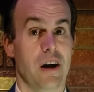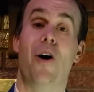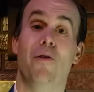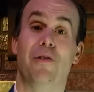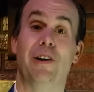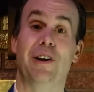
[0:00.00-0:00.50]

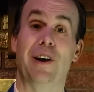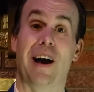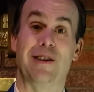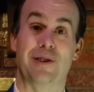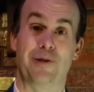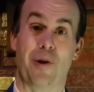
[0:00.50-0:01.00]
Hopefully you guys
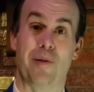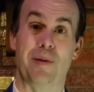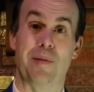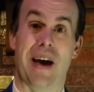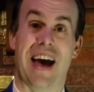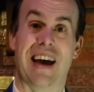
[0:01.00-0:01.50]
will join me
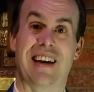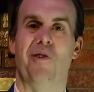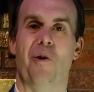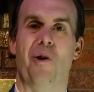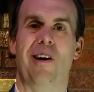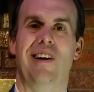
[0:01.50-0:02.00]
back
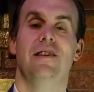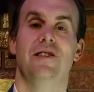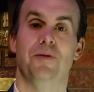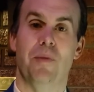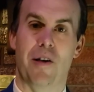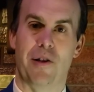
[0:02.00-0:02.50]
for
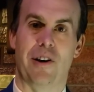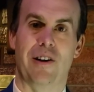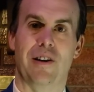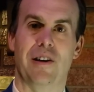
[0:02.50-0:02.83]
some other